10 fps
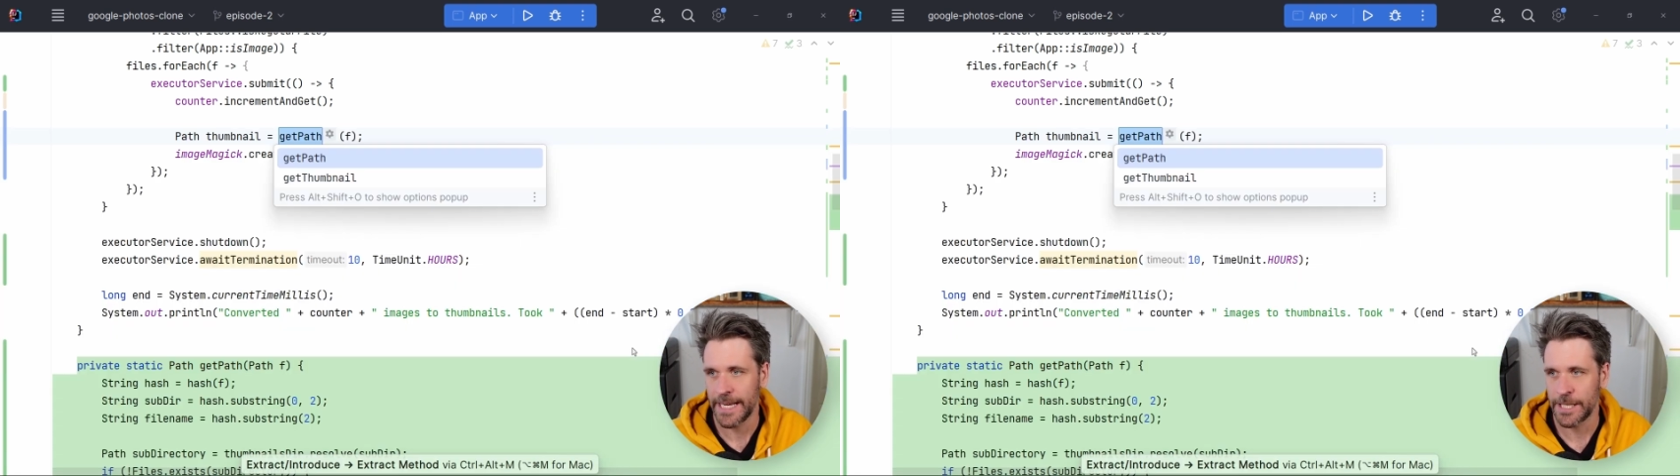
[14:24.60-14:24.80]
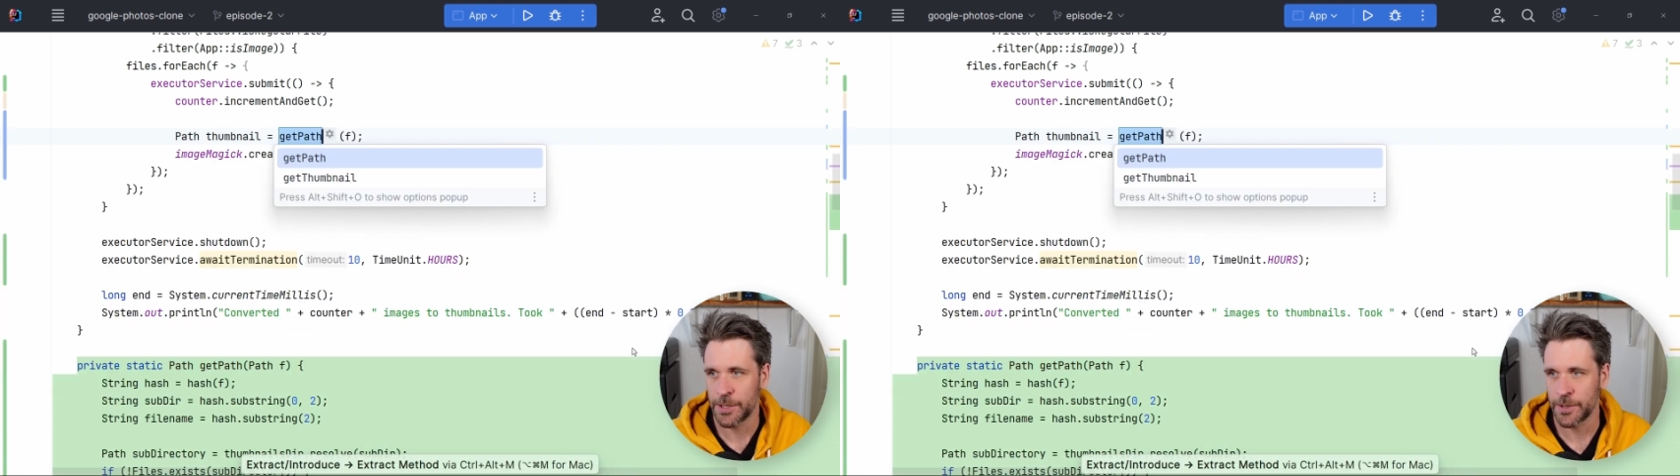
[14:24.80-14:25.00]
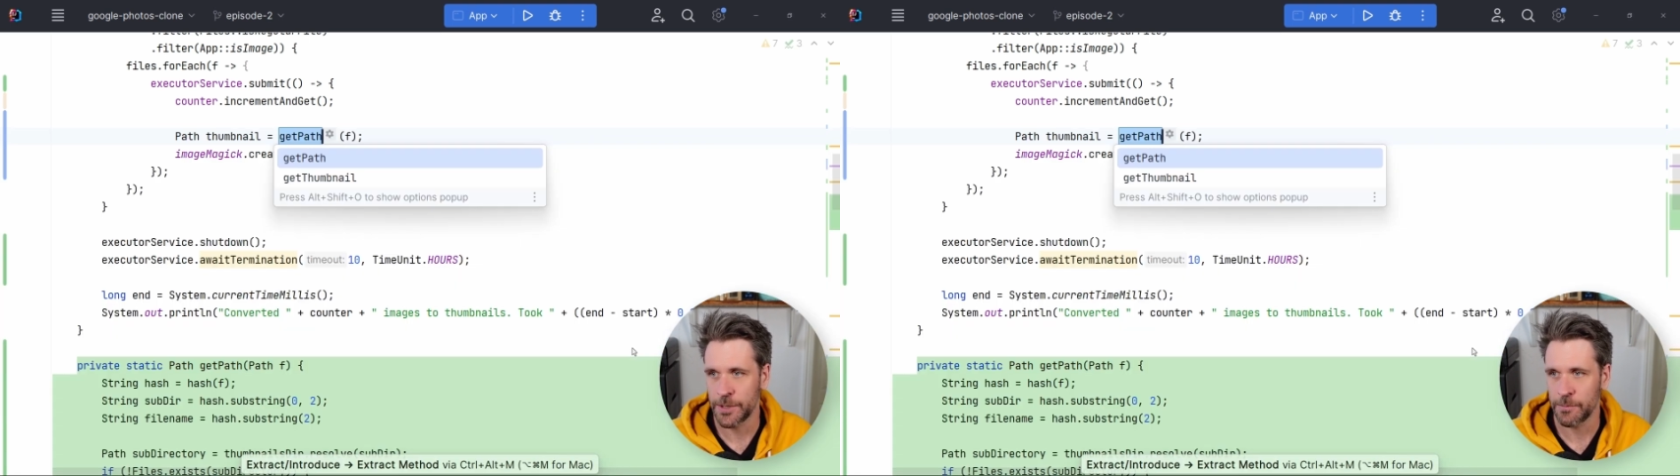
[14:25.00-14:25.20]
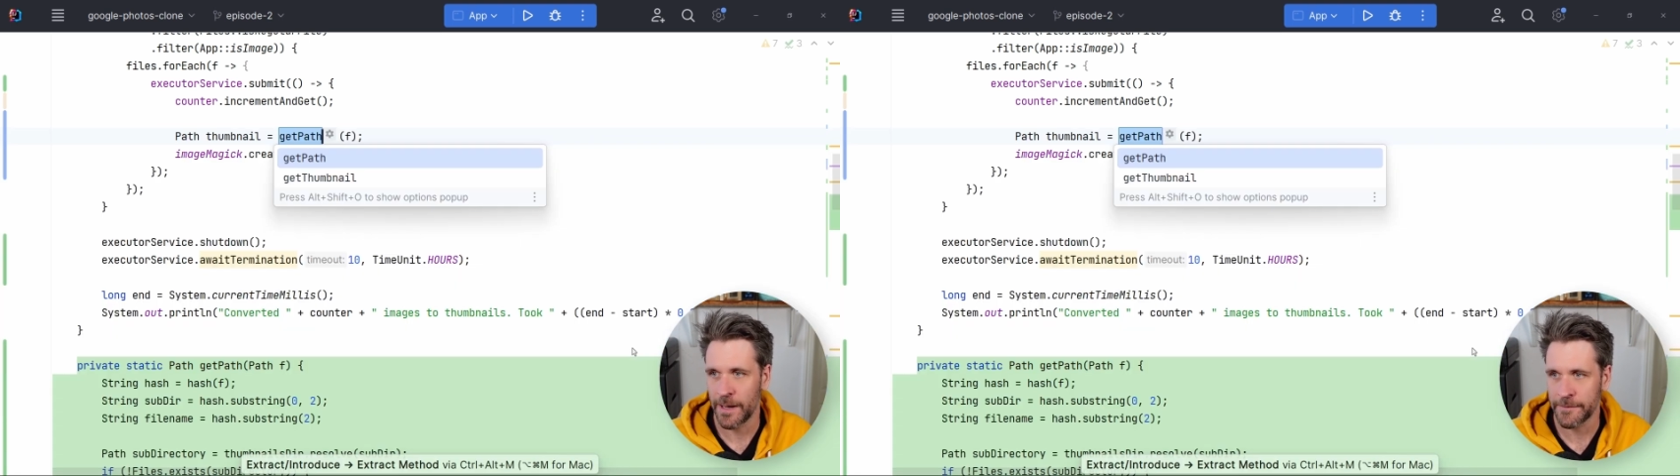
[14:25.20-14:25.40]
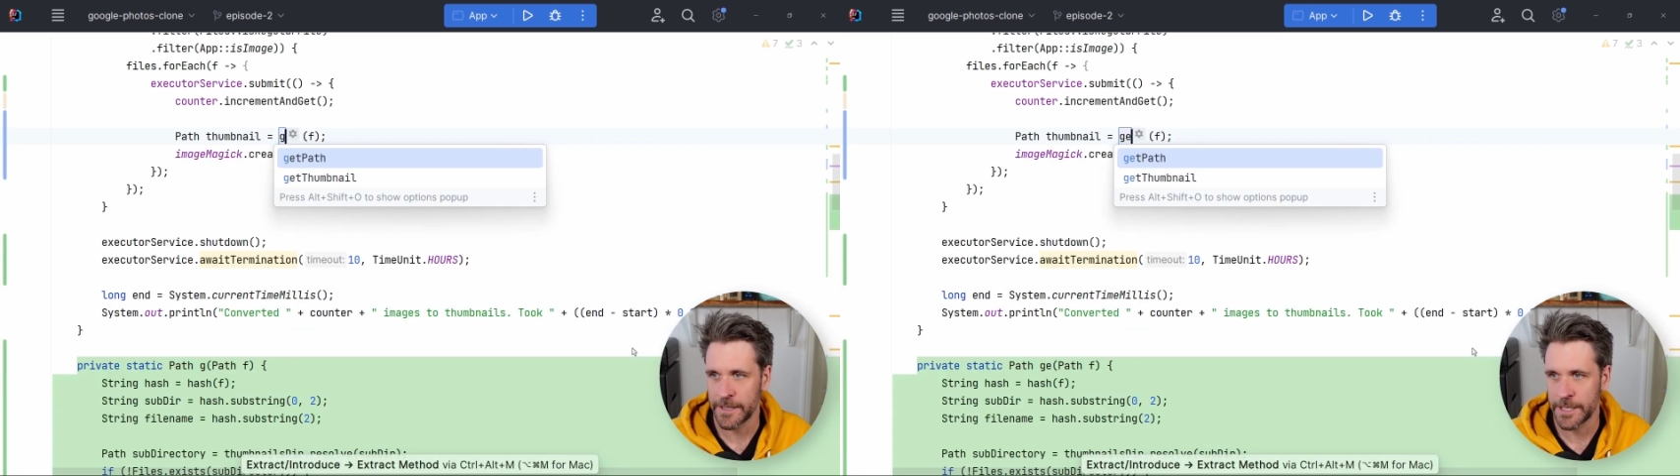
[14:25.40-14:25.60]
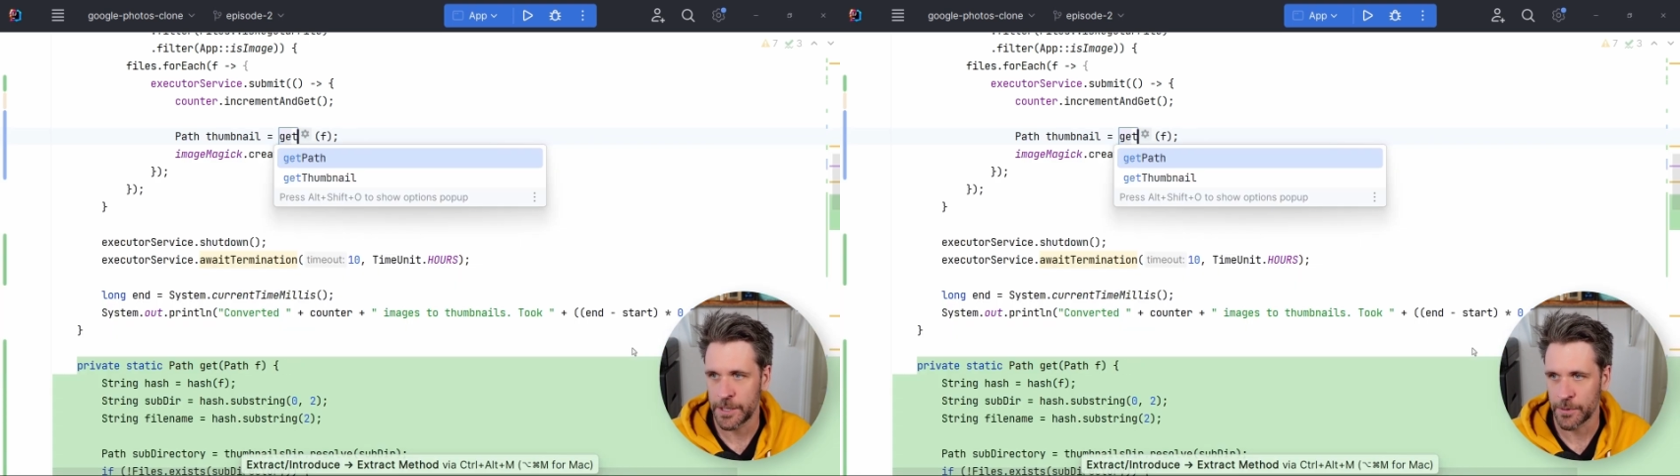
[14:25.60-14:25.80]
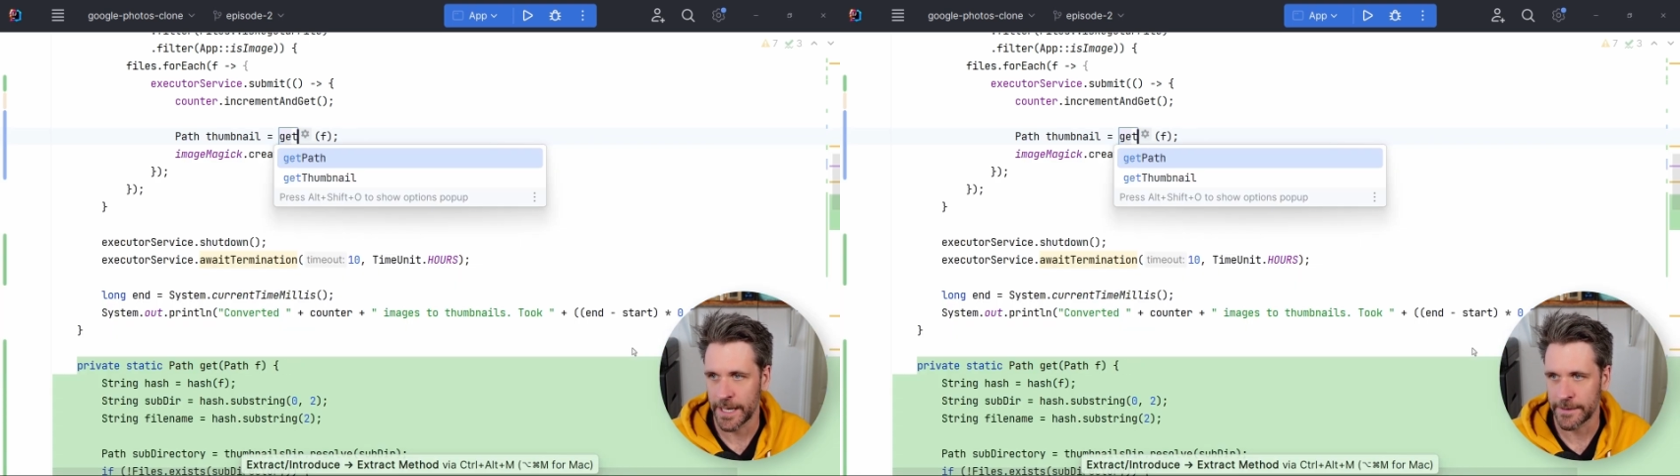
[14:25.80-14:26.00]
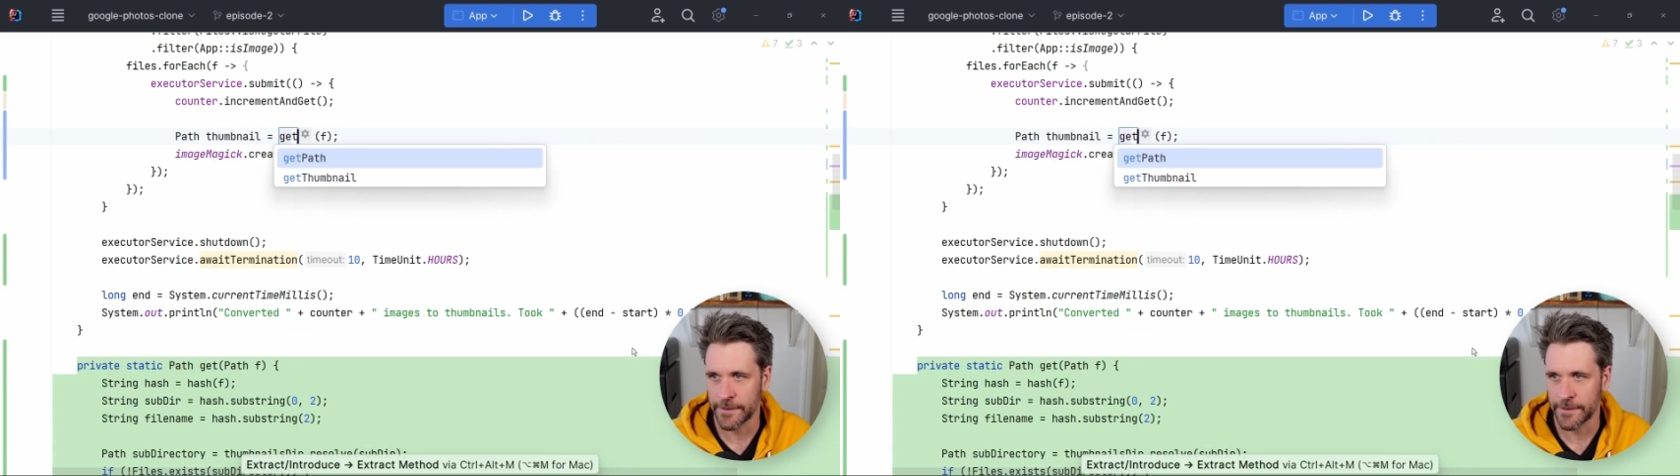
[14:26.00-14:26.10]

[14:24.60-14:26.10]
into a new method, into get